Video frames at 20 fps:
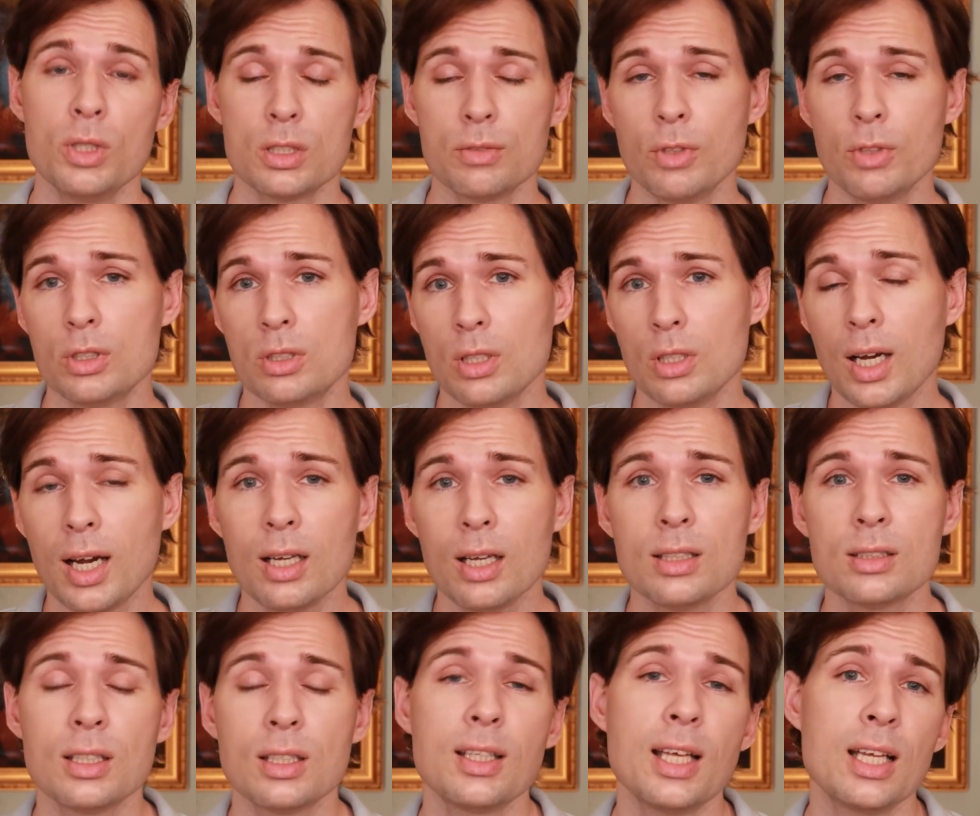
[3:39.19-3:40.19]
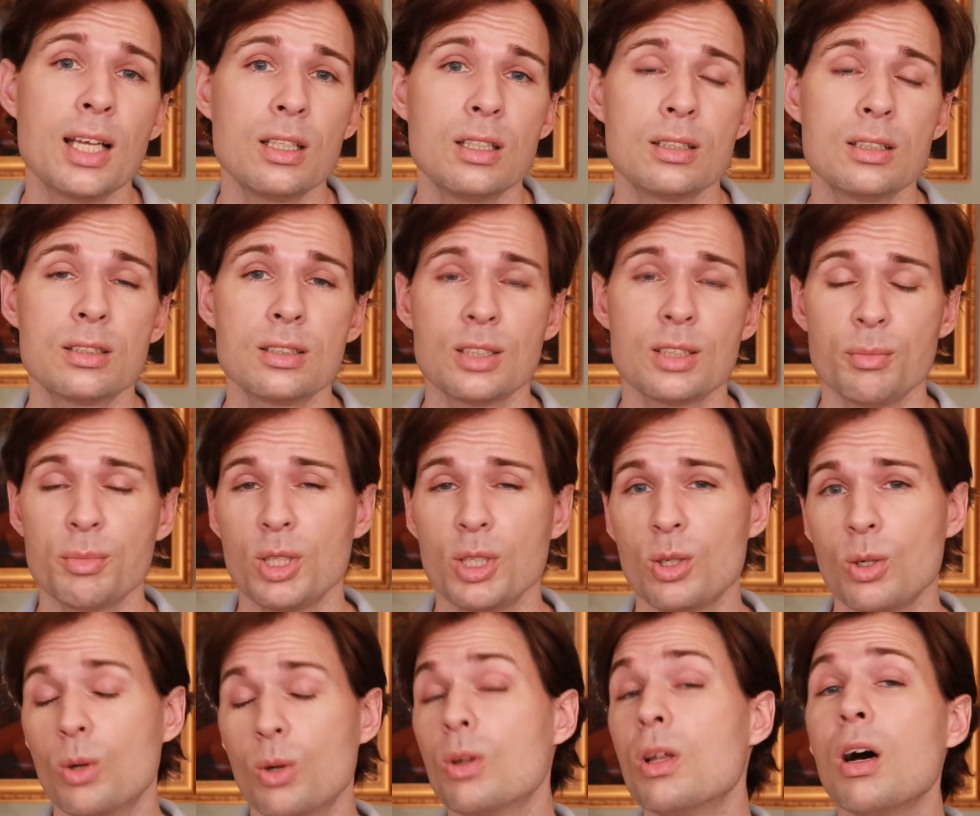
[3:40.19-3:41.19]
Virgin Islands, and that is something
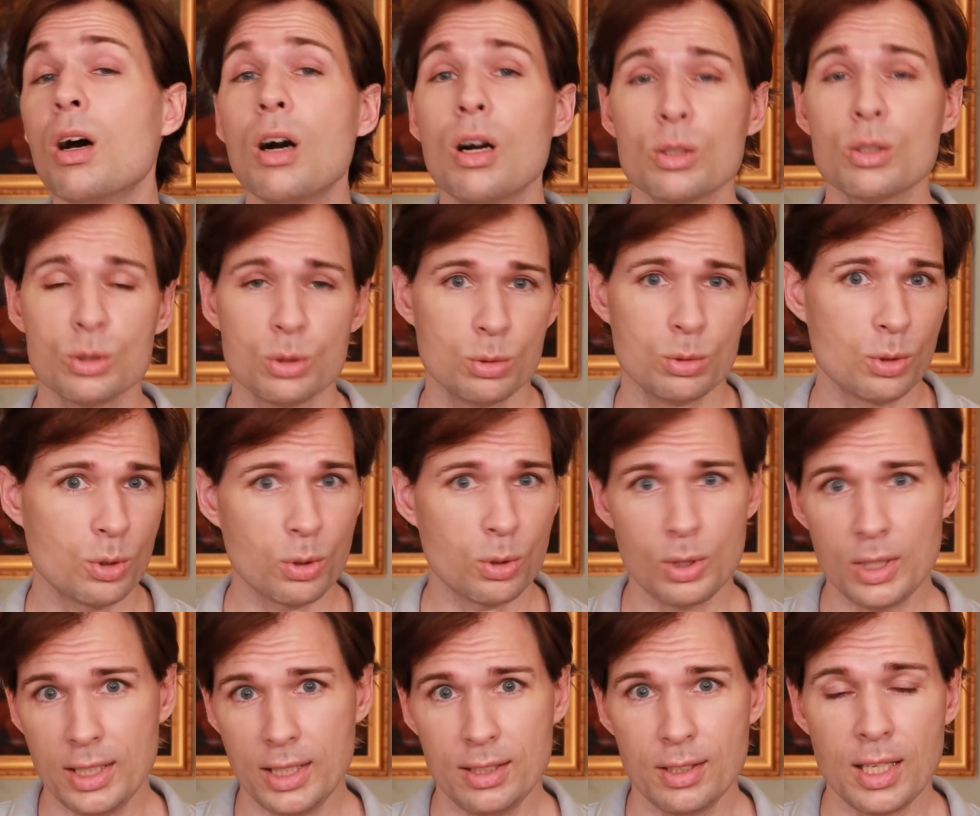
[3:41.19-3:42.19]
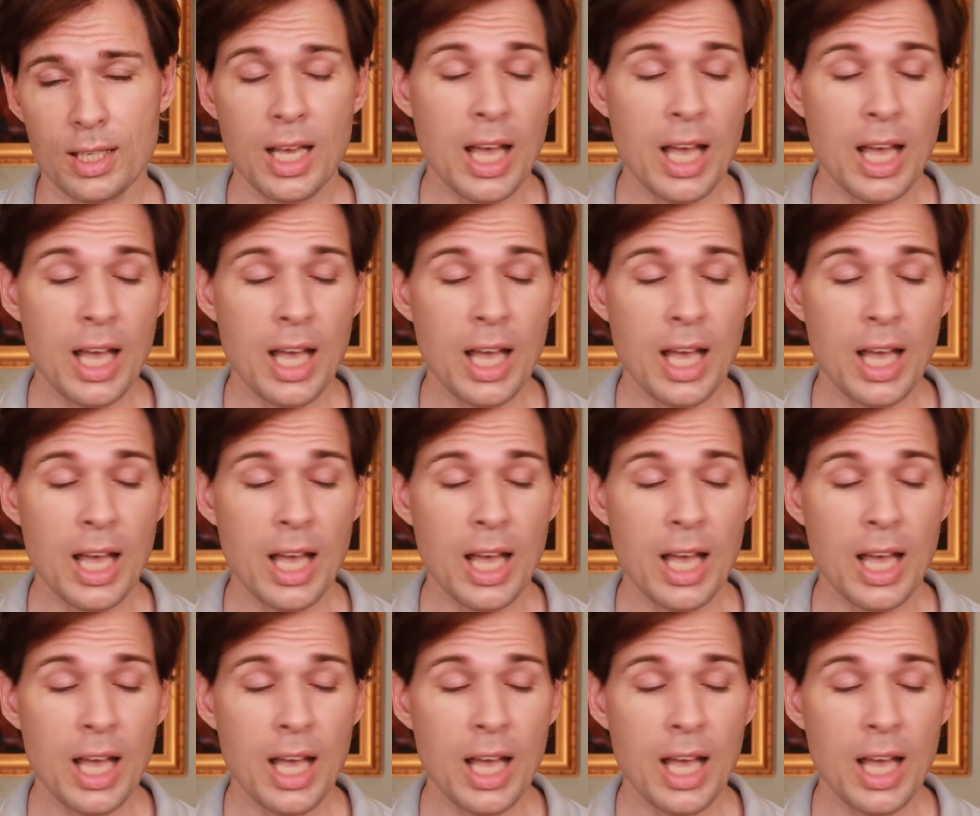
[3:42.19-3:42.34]
called octocrylene,